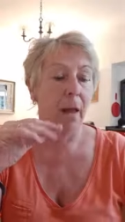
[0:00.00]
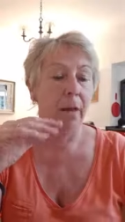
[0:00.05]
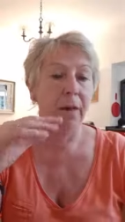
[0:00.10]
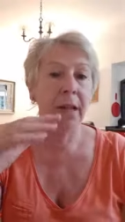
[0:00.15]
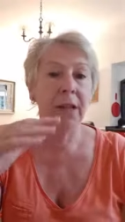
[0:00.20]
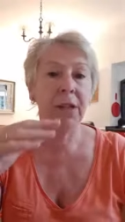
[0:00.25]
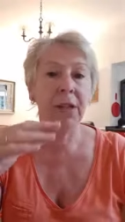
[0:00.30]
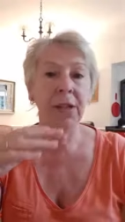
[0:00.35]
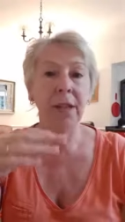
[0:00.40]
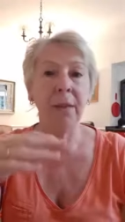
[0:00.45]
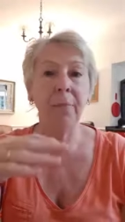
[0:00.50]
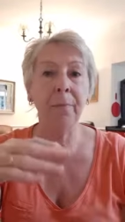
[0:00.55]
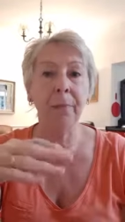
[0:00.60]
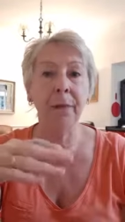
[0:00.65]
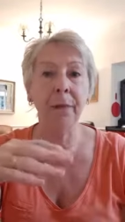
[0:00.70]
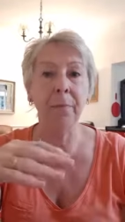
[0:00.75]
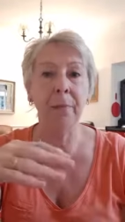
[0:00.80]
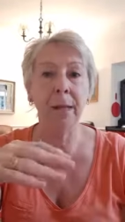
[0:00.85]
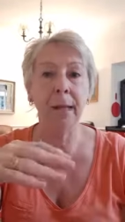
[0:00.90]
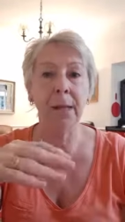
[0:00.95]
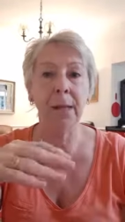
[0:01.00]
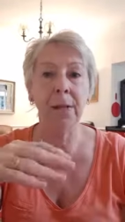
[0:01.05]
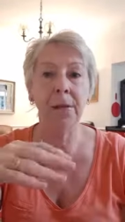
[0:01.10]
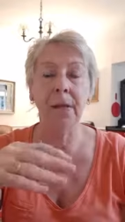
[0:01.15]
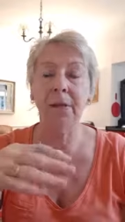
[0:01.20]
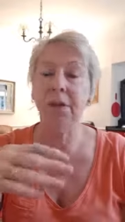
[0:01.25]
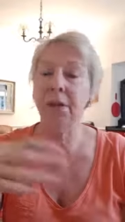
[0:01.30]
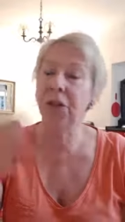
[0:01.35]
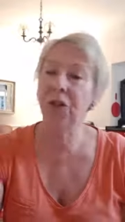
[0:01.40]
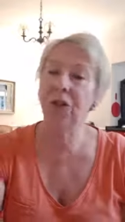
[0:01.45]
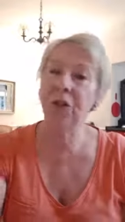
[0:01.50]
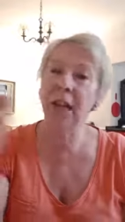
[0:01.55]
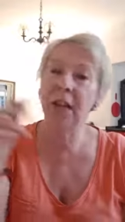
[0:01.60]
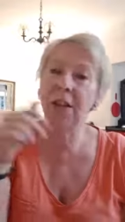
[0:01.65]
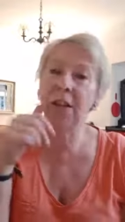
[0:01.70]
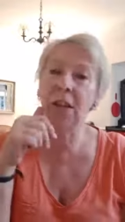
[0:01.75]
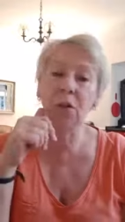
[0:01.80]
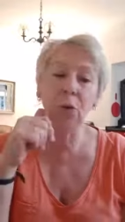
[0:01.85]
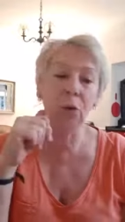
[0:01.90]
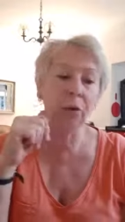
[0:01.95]
This simply means that the
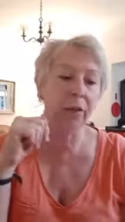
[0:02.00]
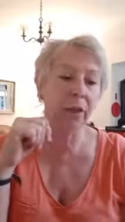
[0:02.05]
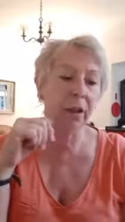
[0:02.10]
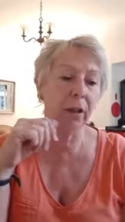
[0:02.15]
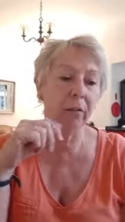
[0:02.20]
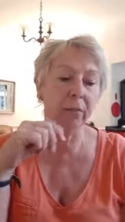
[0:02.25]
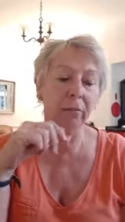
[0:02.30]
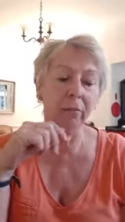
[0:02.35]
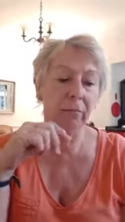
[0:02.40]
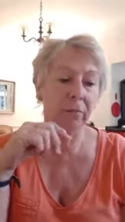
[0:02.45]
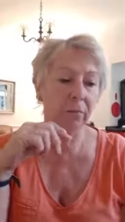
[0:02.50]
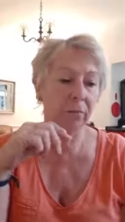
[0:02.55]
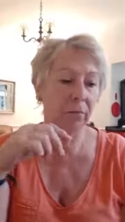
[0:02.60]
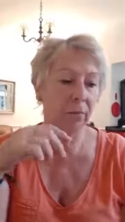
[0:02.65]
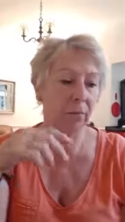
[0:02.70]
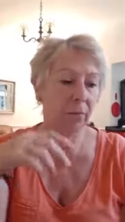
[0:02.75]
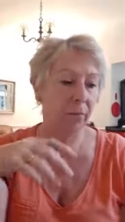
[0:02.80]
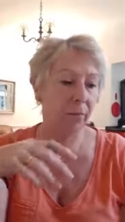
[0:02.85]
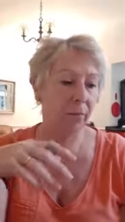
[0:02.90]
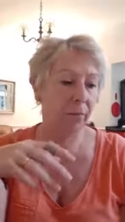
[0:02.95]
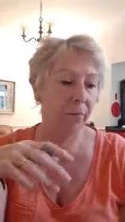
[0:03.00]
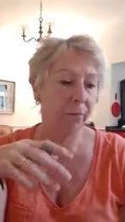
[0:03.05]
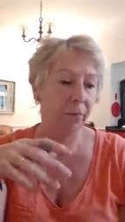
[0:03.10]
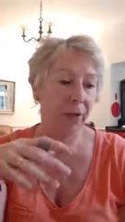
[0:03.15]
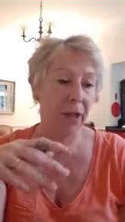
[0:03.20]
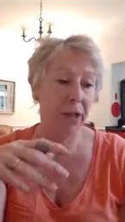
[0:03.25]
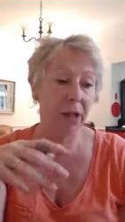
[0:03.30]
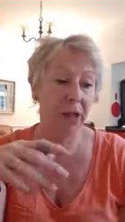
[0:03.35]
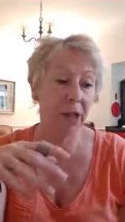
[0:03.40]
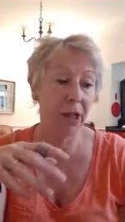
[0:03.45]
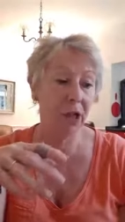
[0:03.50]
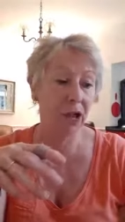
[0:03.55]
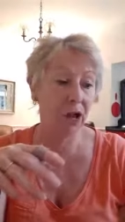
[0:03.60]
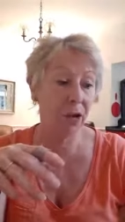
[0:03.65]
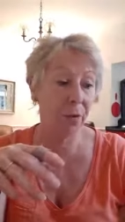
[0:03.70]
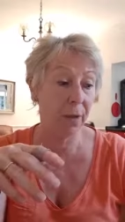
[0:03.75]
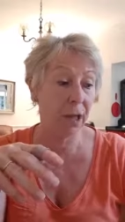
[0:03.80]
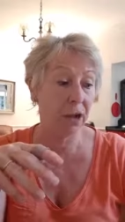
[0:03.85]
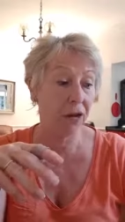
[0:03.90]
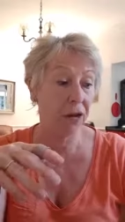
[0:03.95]
stress is over. The
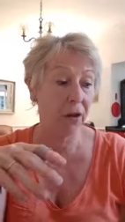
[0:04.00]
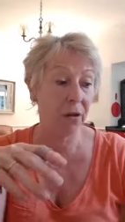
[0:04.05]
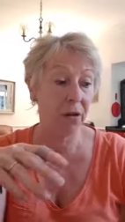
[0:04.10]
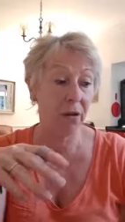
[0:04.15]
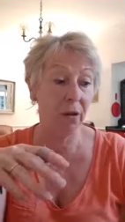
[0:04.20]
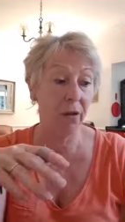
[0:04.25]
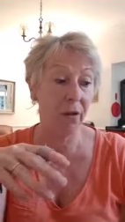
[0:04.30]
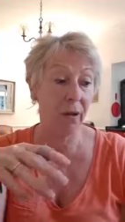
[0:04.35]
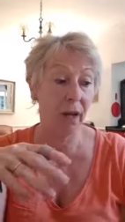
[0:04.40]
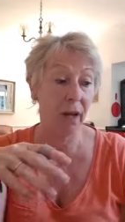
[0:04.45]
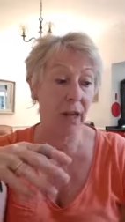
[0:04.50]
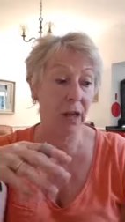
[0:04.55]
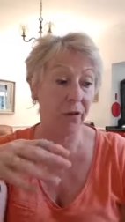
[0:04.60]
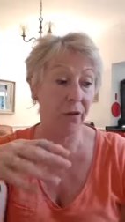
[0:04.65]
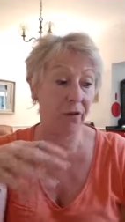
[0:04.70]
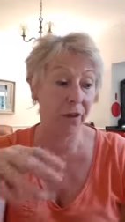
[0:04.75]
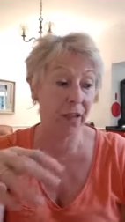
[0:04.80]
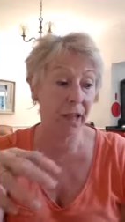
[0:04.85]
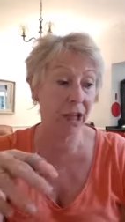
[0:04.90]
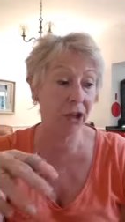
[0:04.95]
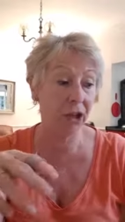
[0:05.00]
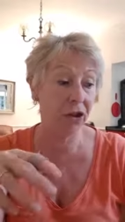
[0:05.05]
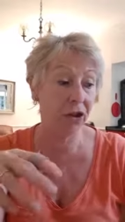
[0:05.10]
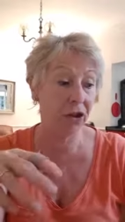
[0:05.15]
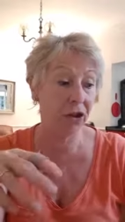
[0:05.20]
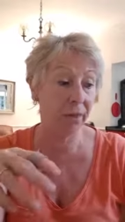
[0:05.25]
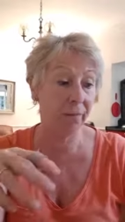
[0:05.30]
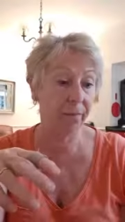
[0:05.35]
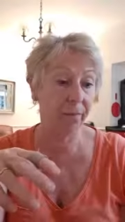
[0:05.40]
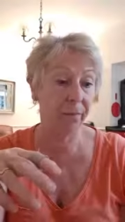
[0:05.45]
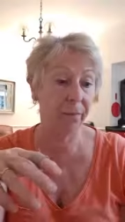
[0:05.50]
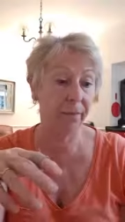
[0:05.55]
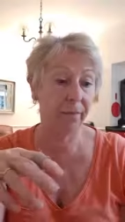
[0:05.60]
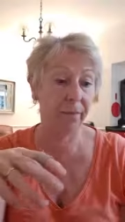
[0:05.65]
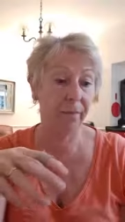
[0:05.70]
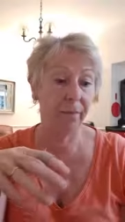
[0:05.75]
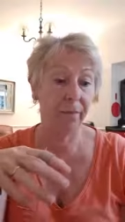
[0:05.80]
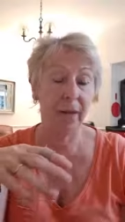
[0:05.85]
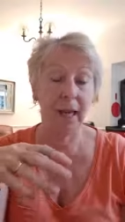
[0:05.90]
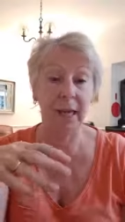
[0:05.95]
situation has finished,
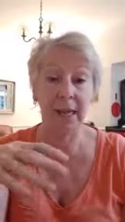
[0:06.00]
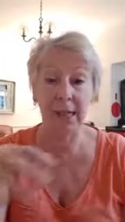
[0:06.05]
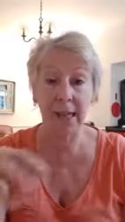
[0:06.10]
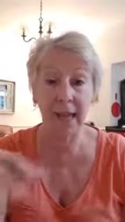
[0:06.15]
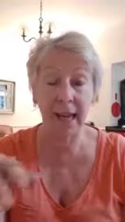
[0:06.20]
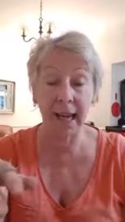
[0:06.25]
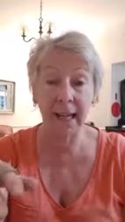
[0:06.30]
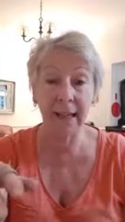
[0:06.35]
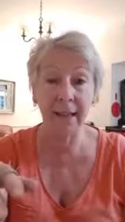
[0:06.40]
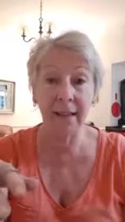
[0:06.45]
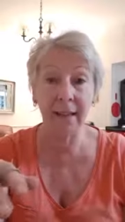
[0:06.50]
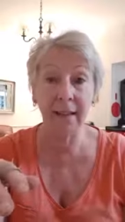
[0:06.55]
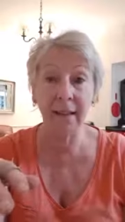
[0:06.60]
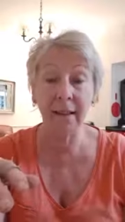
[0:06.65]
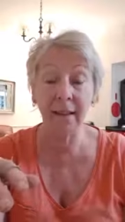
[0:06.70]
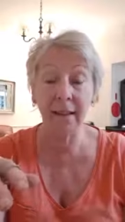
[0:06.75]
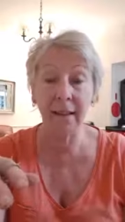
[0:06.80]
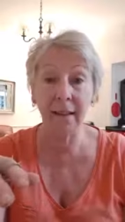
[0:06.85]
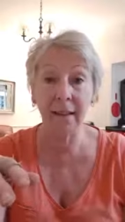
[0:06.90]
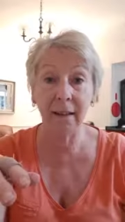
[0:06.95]
it's ended,